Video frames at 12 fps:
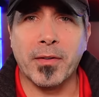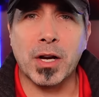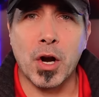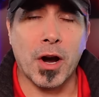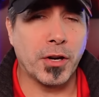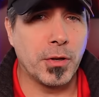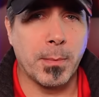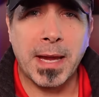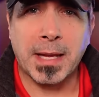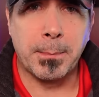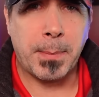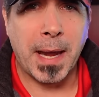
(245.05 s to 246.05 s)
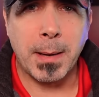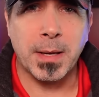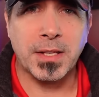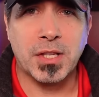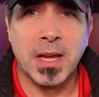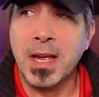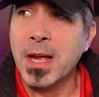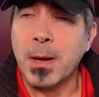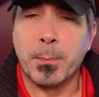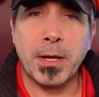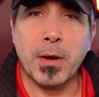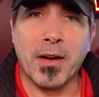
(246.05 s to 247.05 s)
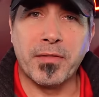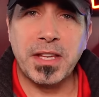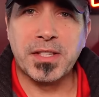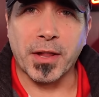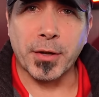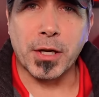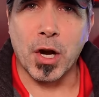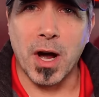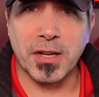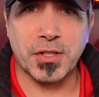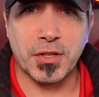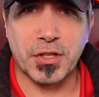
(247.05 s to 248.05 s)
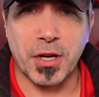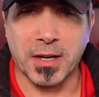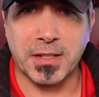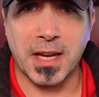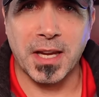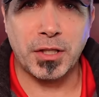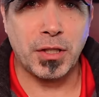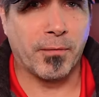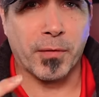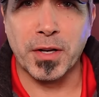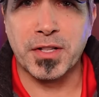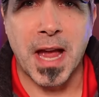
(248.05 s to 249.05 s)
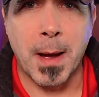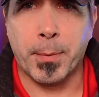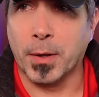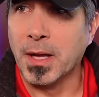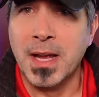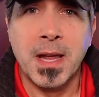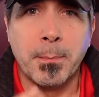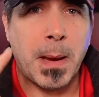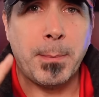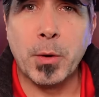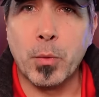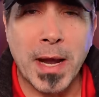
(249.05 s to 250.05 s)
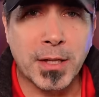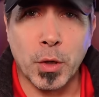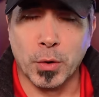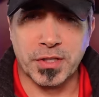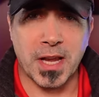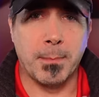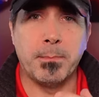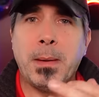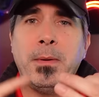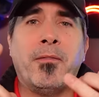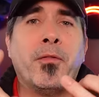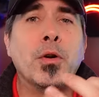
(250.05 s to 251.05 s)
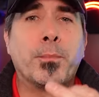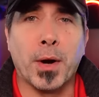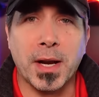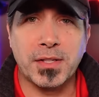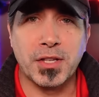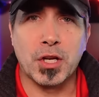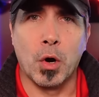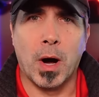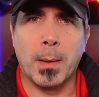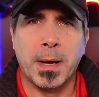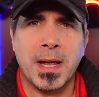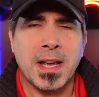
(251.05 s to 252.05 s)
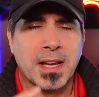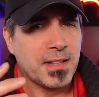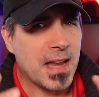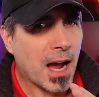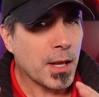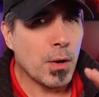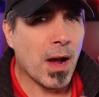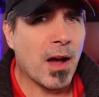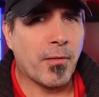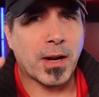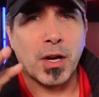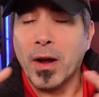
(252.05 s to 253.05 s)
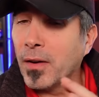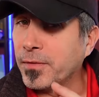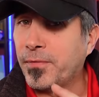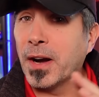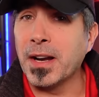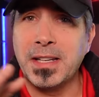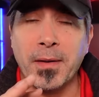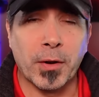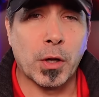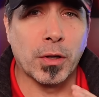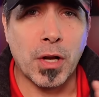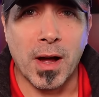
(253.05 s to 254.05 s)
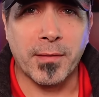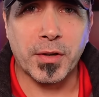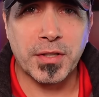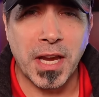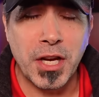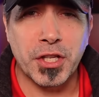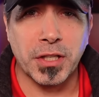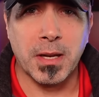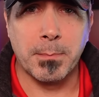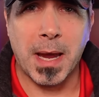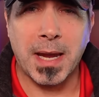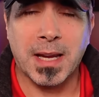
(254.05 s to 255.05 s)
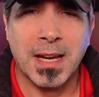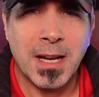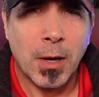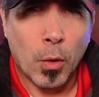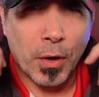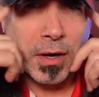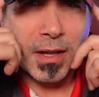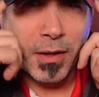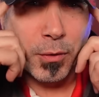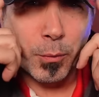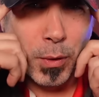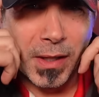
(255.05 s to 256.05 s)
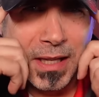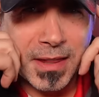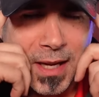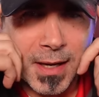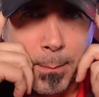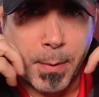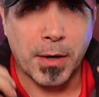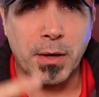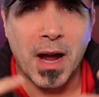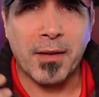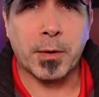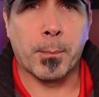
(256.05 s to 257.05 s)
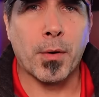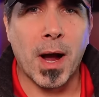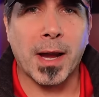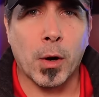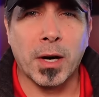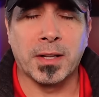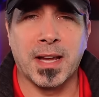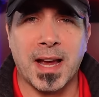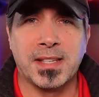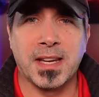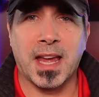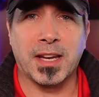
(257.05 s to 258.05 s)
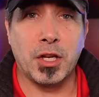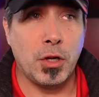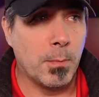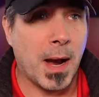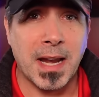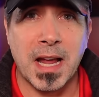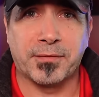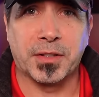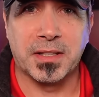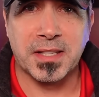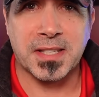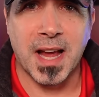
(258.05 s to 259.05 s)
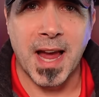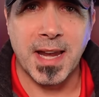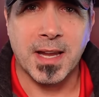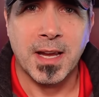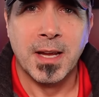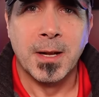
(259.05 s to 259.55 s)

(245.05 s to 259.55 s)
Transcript: a car and you're making payments, but you have these other costs that are starting to hit you. For example, maybe rent goes up, maybe food prices go up. Now you have a very difficult conversation to make or really think about. You have to prioritize again and you might have to decide,